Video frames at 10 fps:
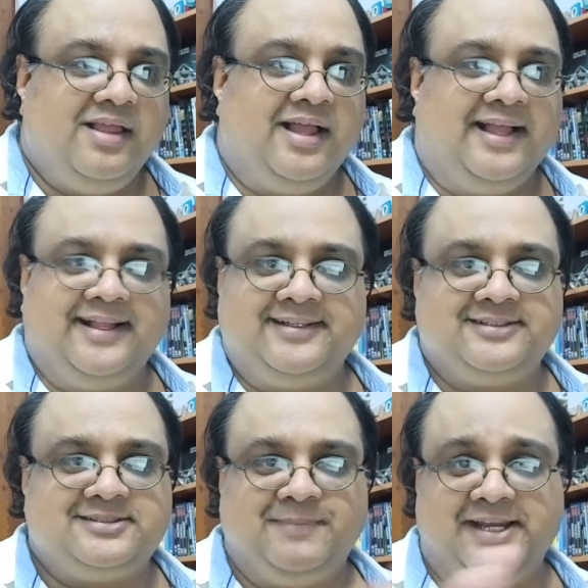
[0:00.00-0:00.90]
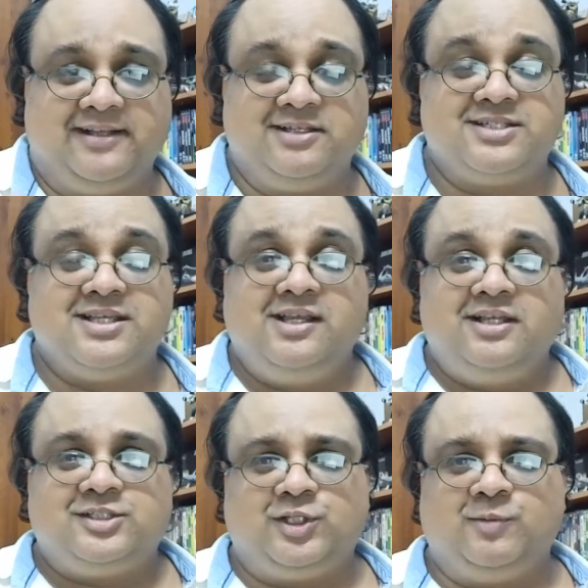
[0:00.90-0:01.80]
and many others.
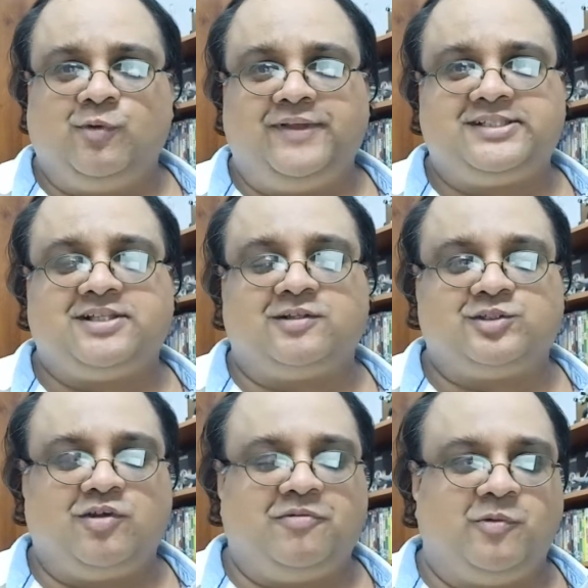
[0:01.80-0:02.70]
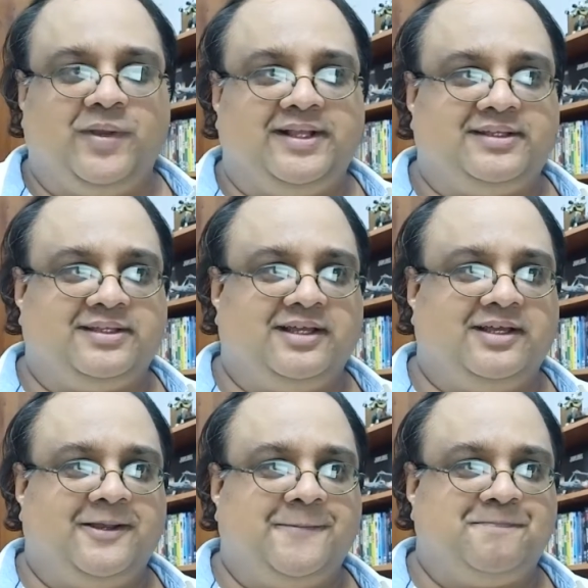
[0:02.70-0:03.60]
So the movie starts off with
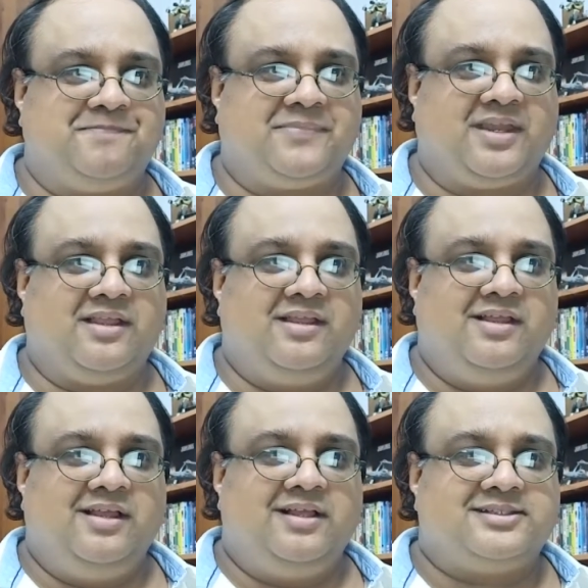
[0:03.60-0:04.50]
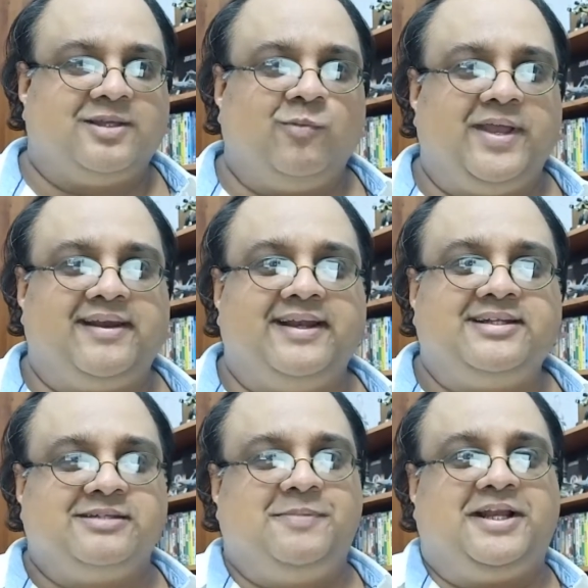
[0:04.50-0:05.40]
somewhere in
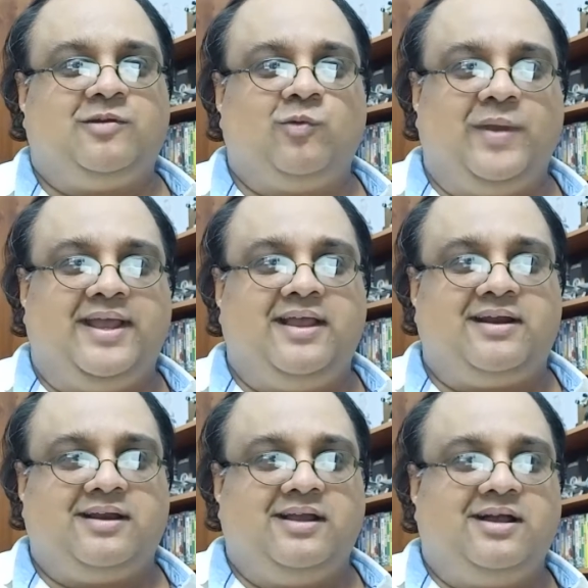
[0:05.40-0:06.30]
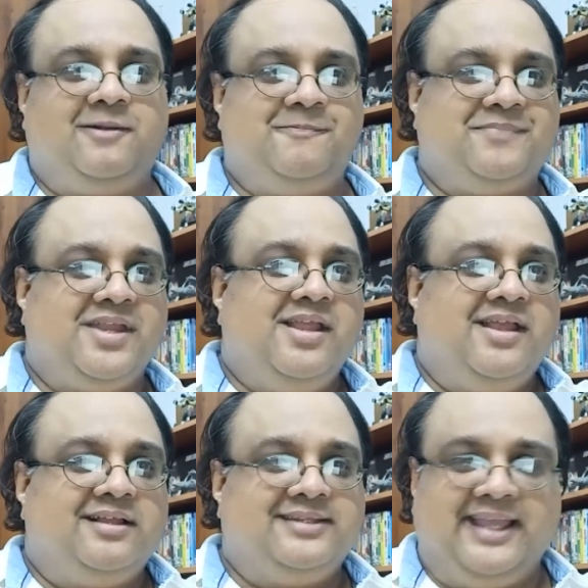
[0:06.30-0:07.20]
Tibet, where
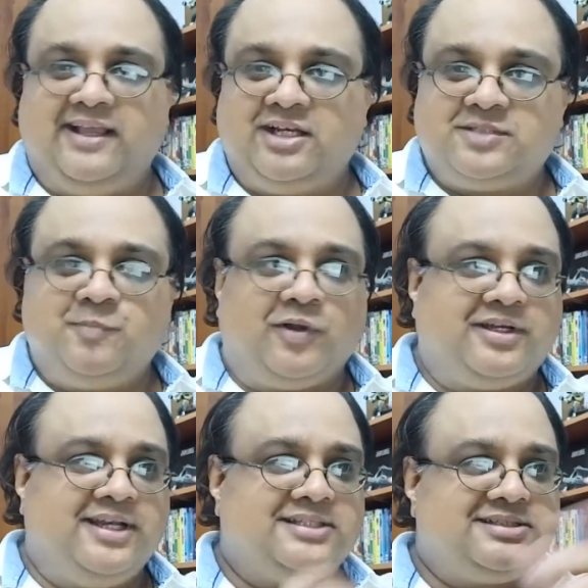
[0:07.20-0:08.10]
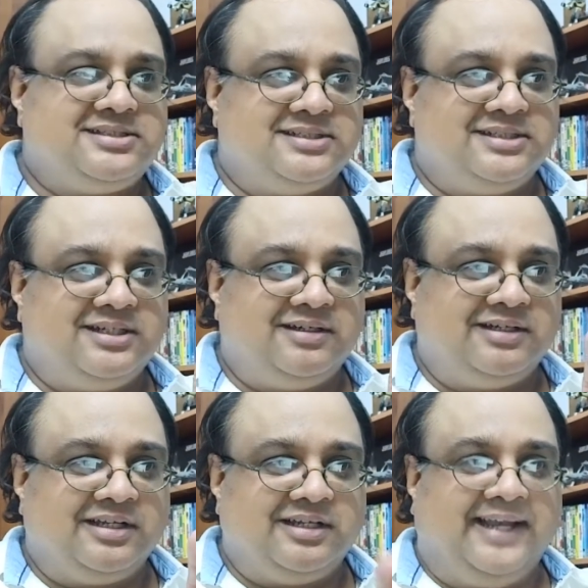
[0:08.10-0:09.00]
the English botanist
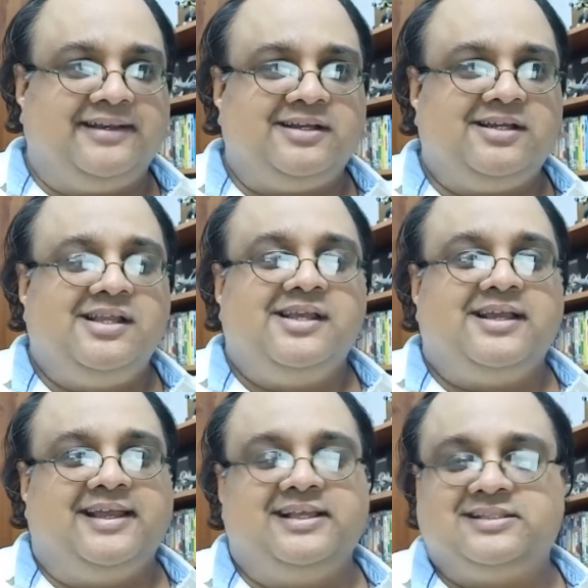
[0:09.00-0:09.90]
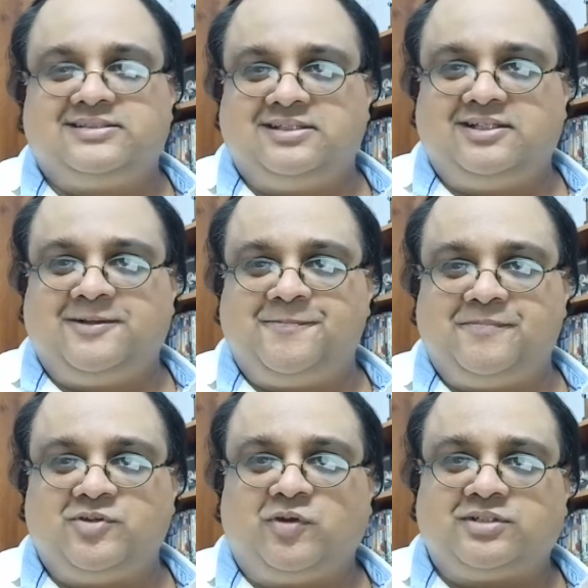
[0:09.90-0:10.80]
Glendon is
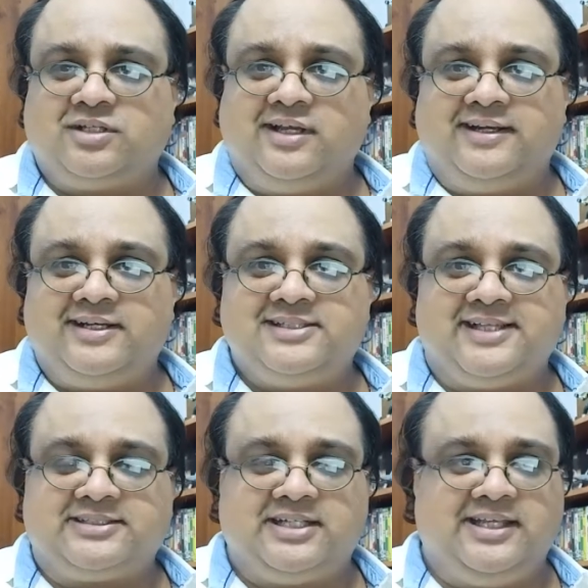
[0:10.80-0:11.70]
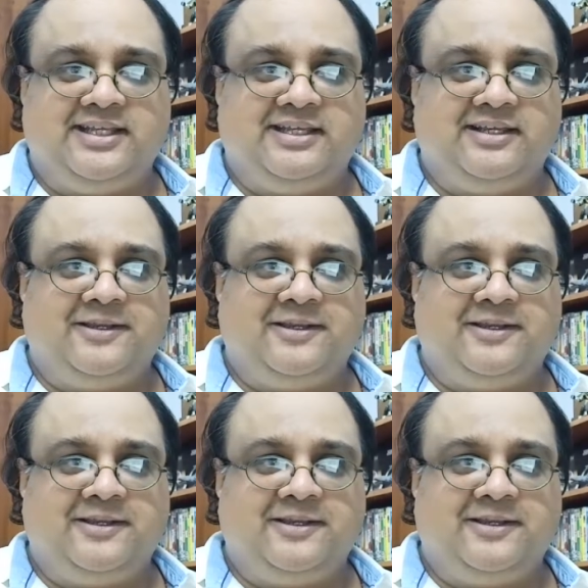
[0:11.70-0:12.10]
Dr. Glendon is actually